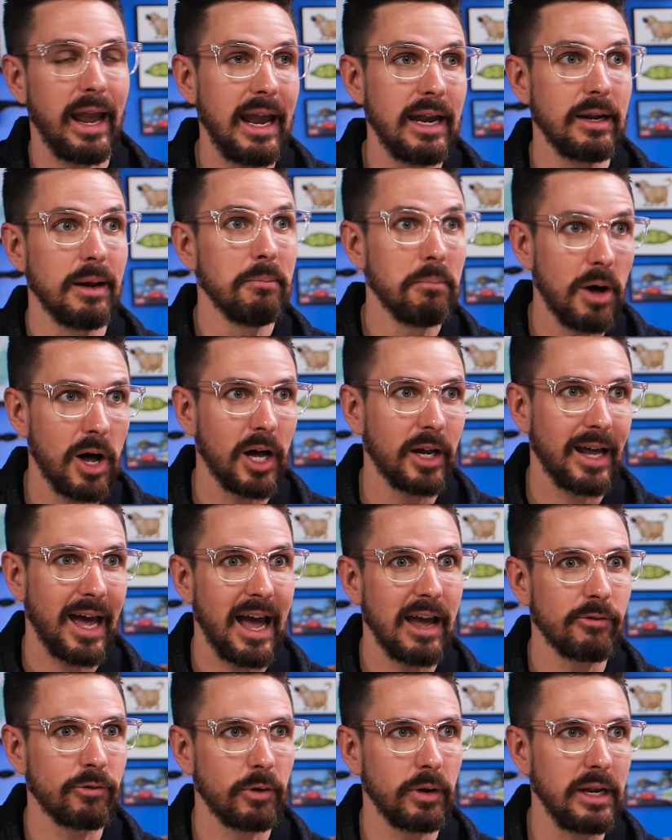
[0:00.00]
and Maud
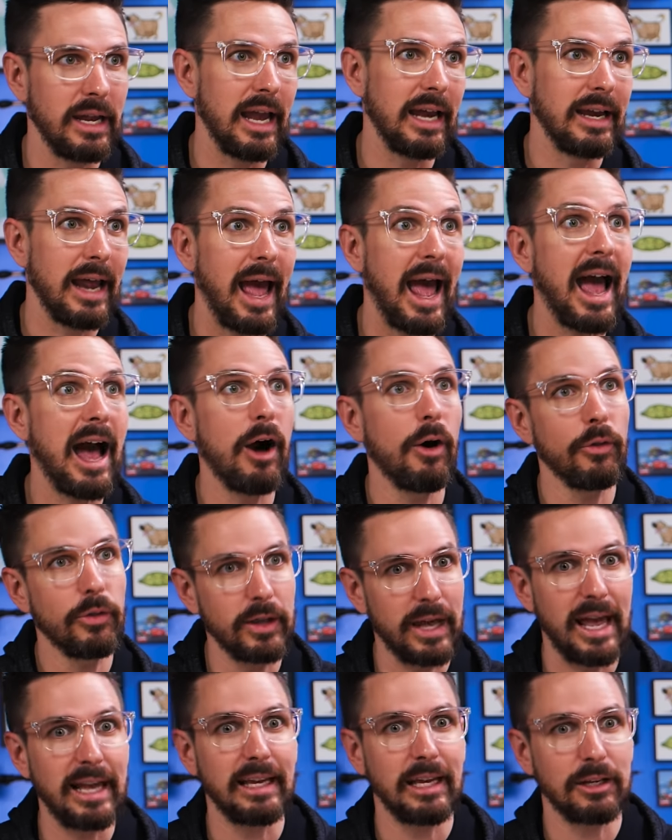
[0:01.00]
Ivory and how
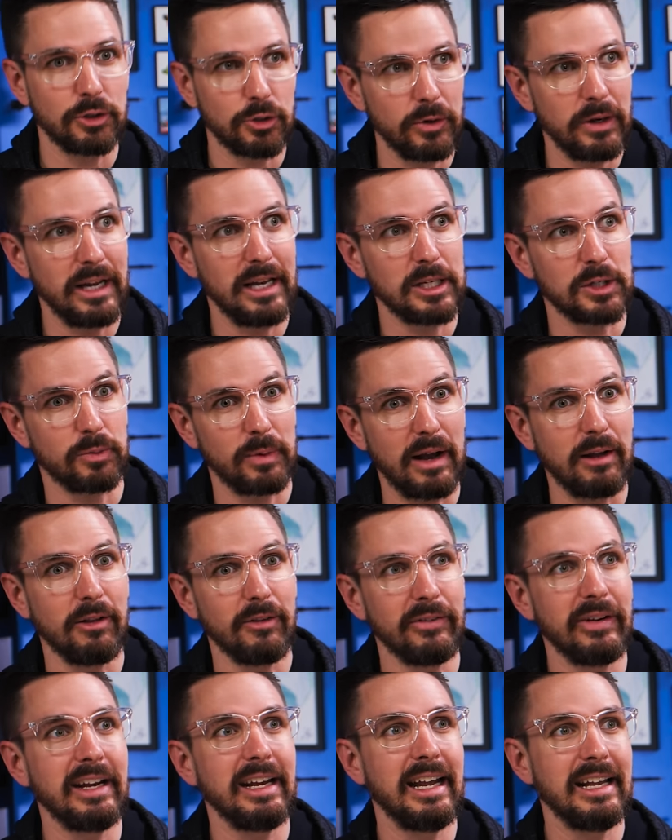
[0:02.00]
the Hanging Tree is
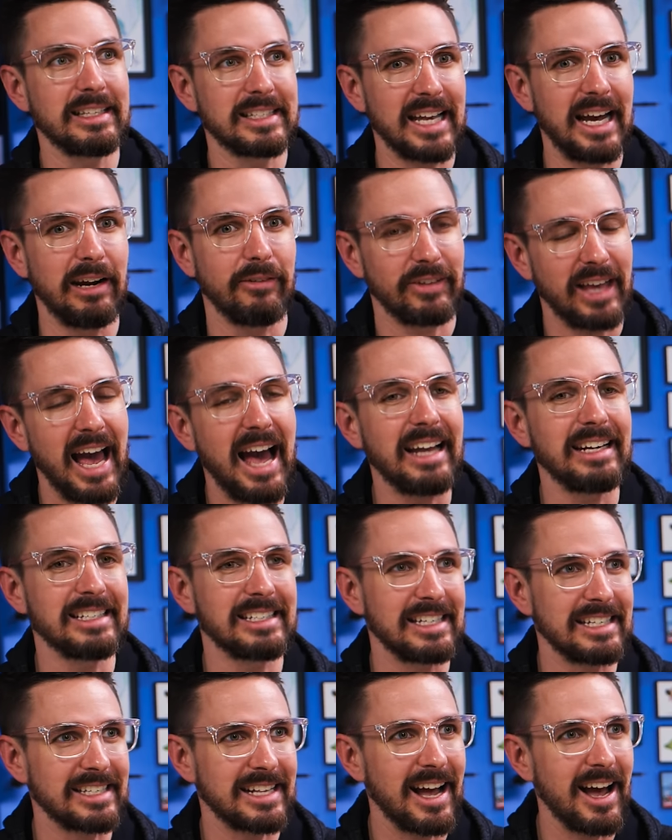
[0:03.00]
relevant inside of
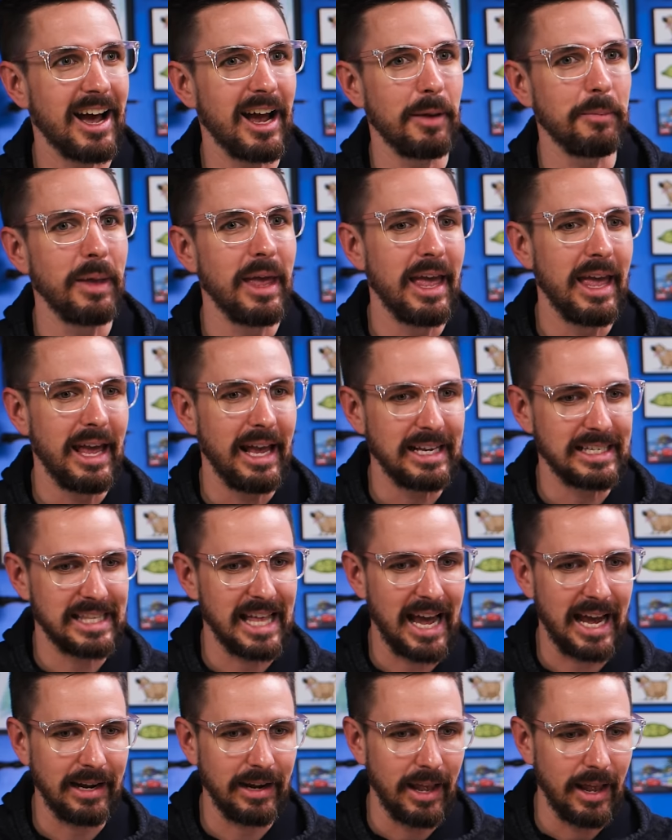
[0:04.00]
Katniss's time is
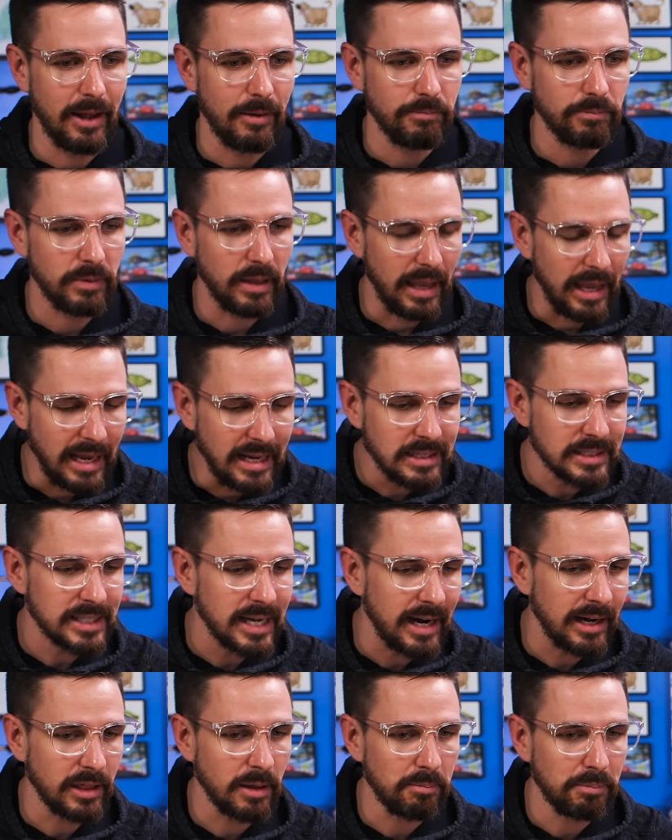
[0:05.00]
that
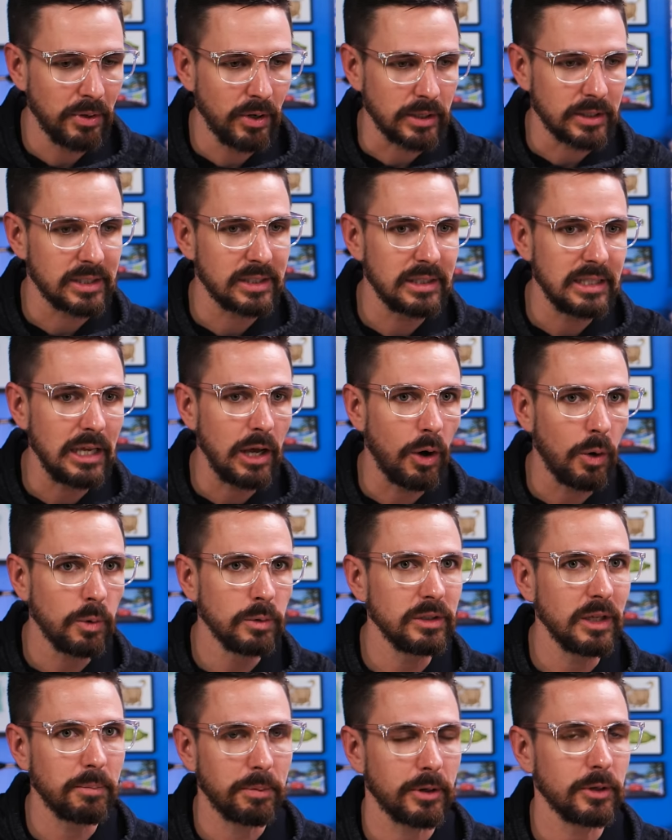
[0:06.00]
inside of the books, the
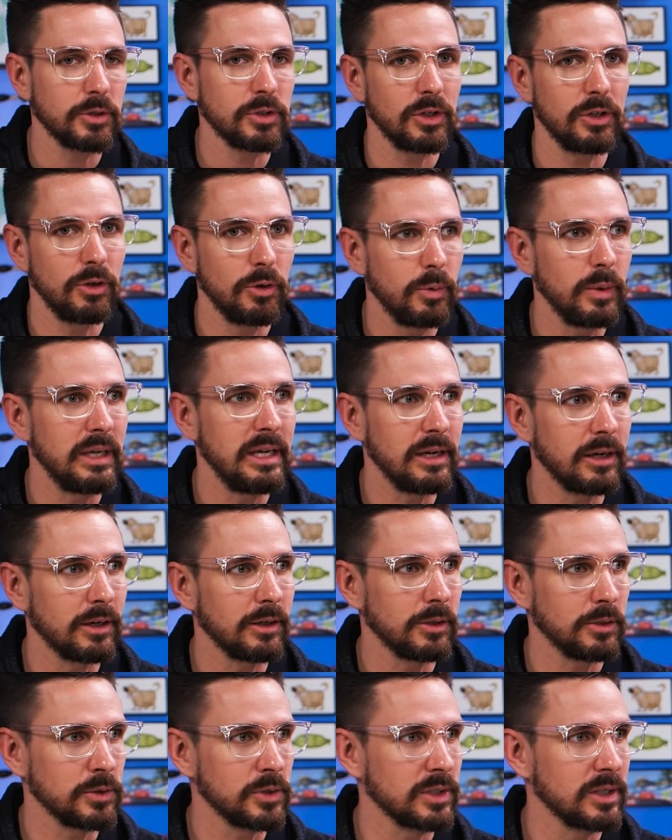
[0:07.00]
only person who
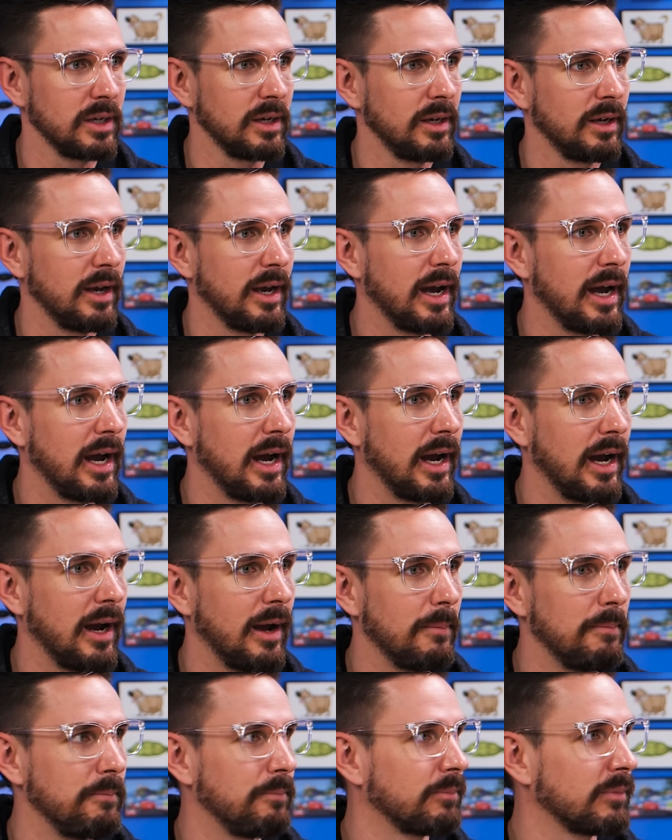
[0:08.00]
hears
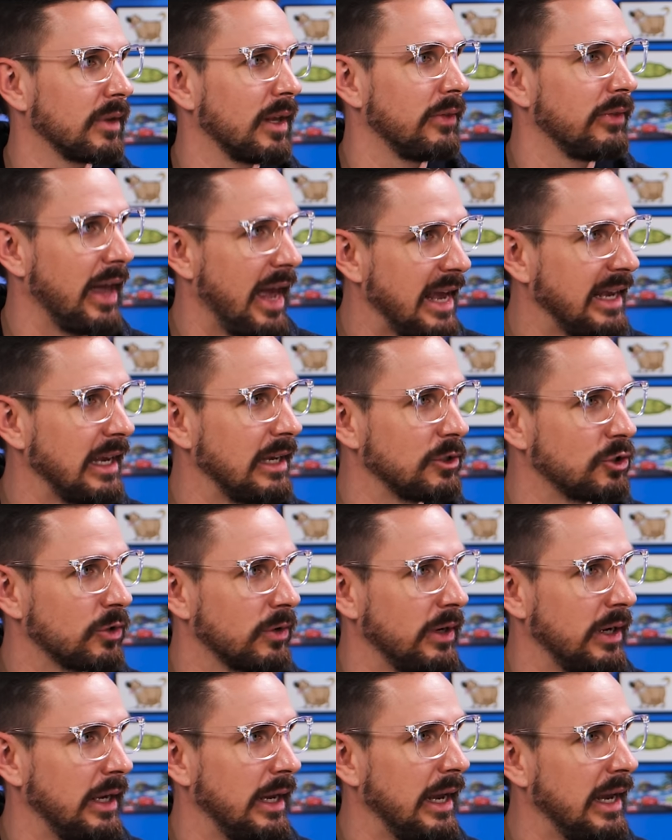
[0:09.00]
um, the Hanging
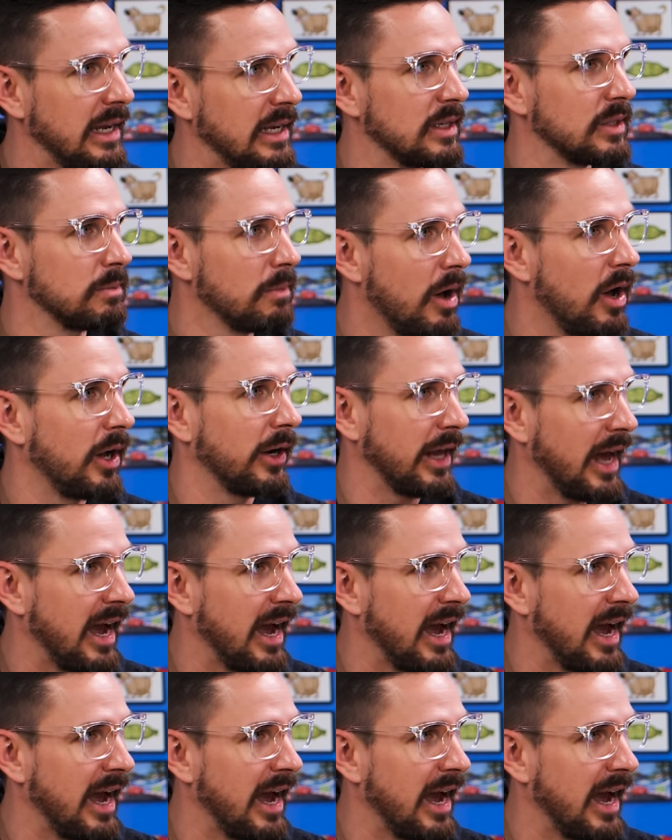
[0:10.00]
Tree is Maud